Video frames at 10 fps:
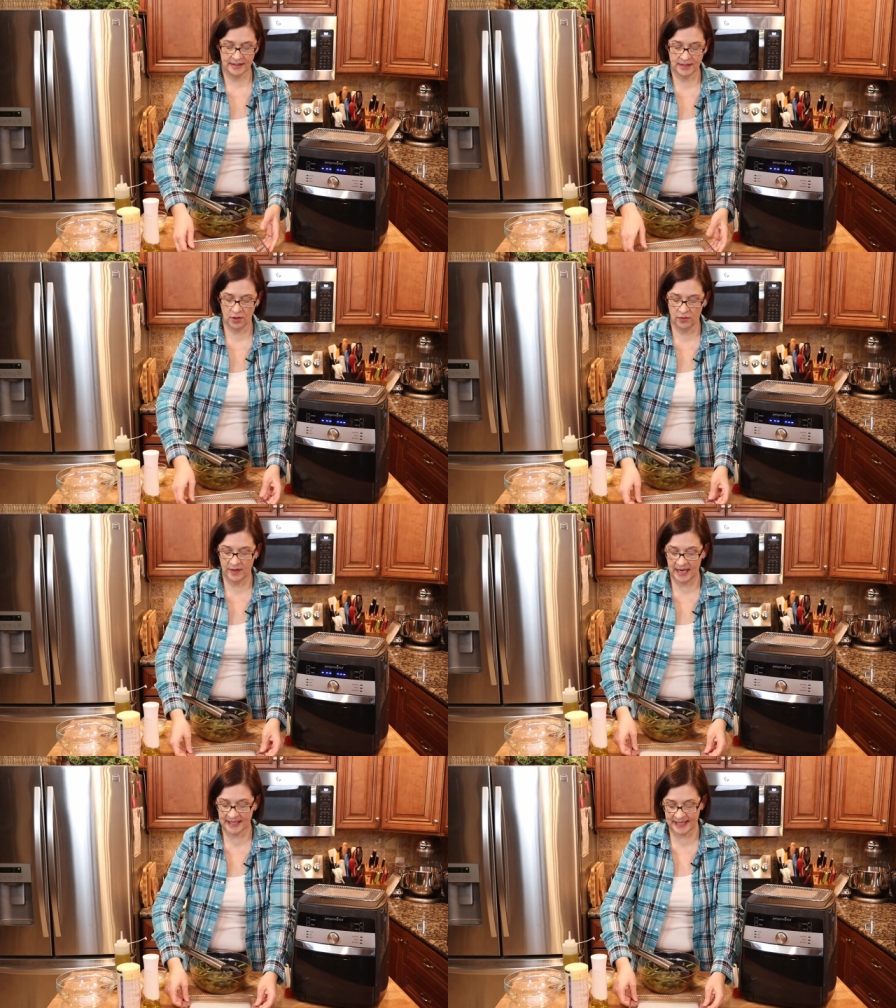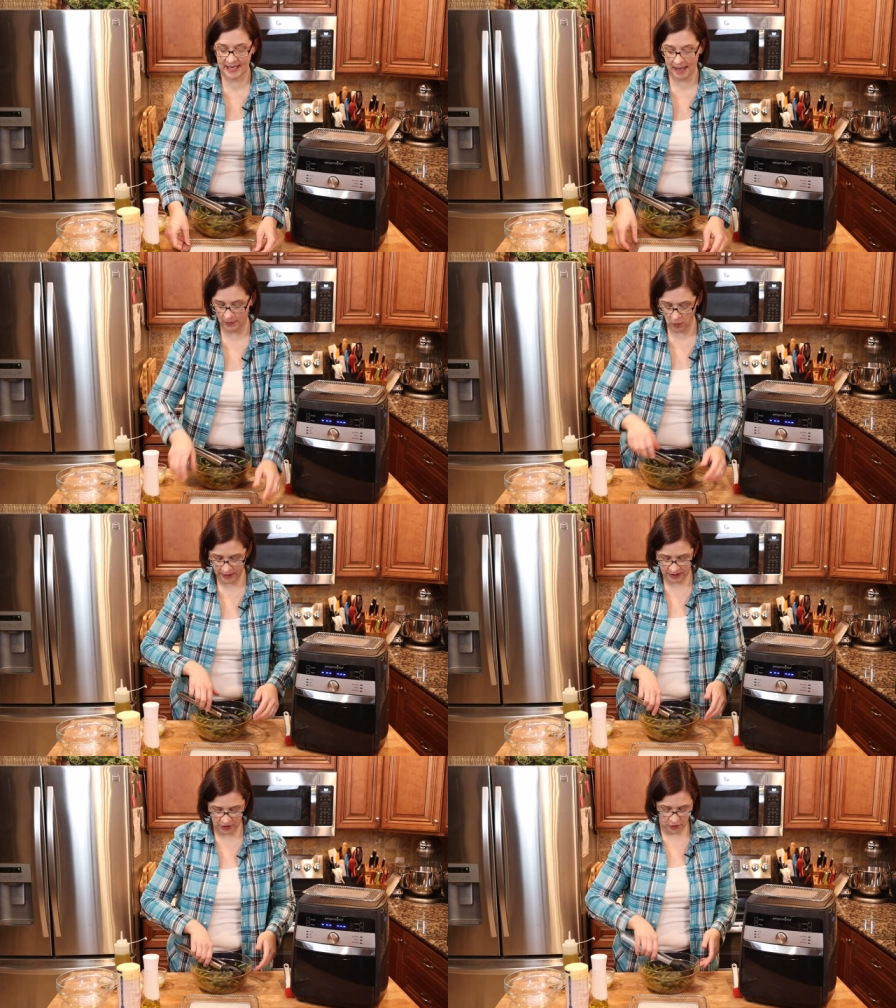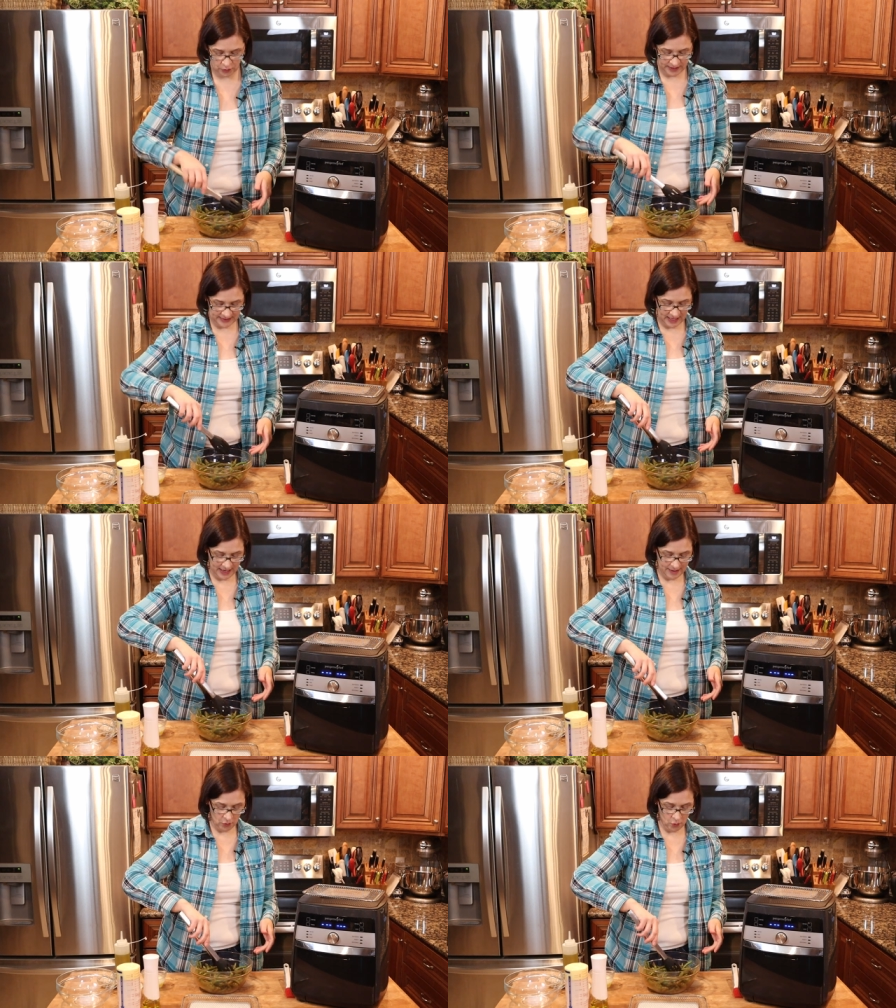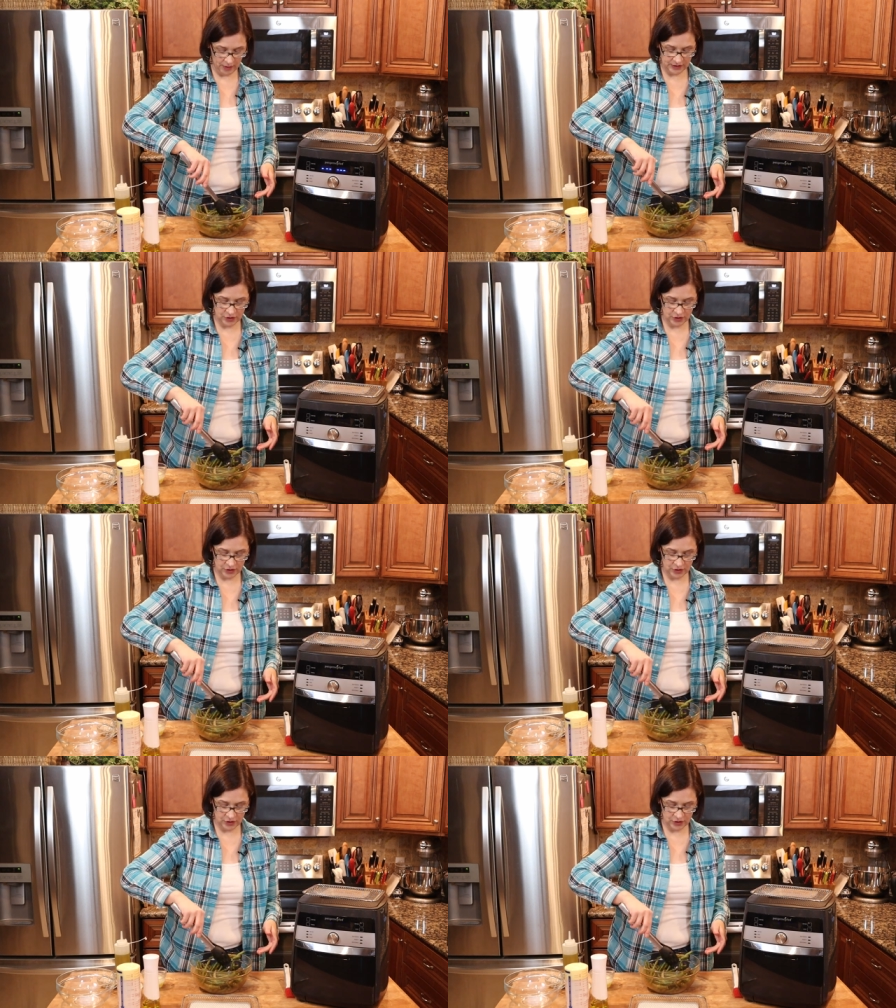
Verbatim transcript: so the next thing I'm going to do is I am going